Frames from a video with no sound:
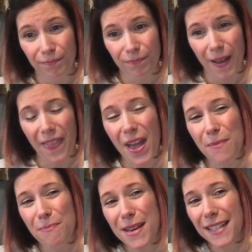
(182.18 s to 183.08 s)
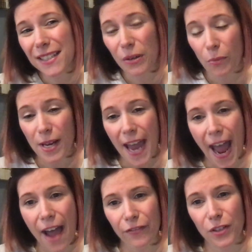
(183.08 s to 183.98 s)
And that means that we
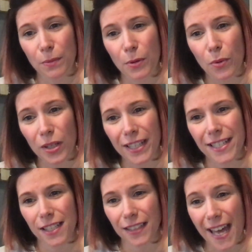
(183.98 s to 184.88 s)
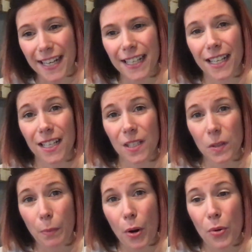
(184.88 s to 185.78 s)
have to be willing to let it
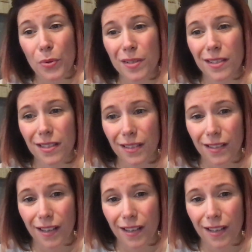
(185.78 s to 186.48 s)
expose